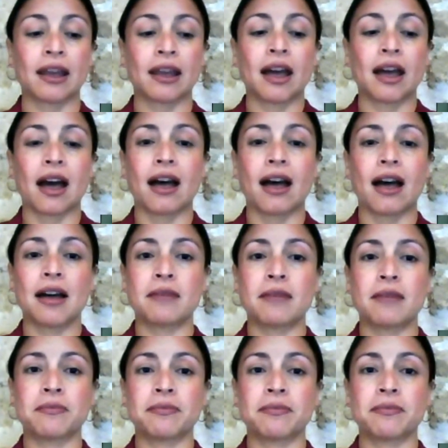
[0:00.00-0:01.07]

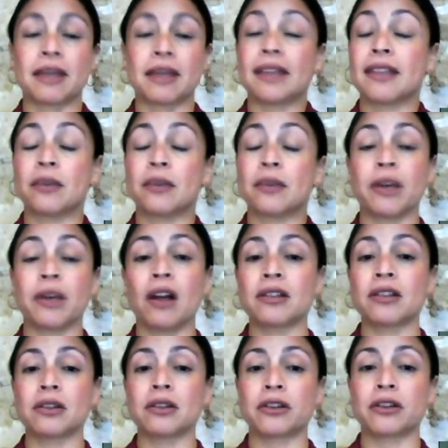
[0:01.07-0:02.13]
Um, and then we also
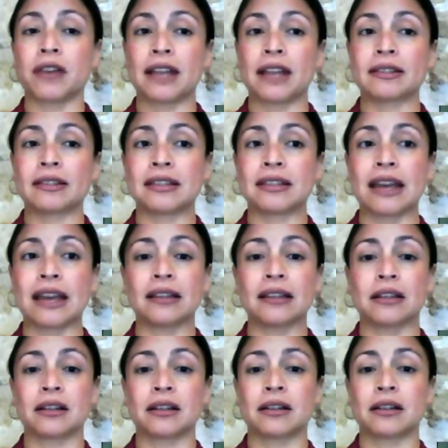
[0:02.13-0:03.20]
create
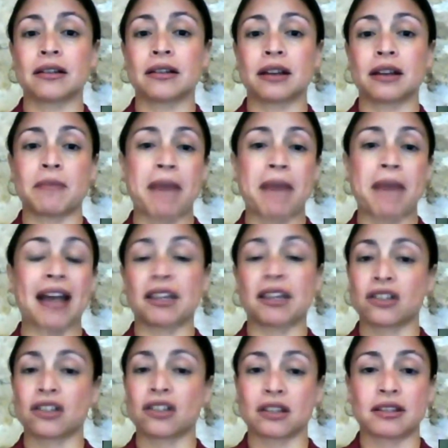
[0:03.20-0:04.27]
tailored uh,
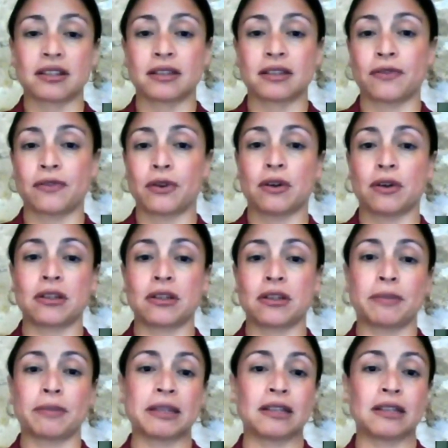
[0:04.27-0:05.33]
packages for
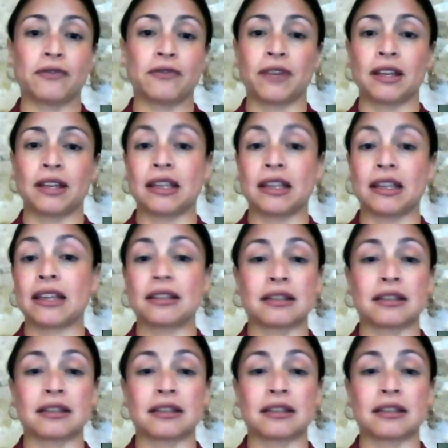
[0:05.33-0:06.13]
specific needs.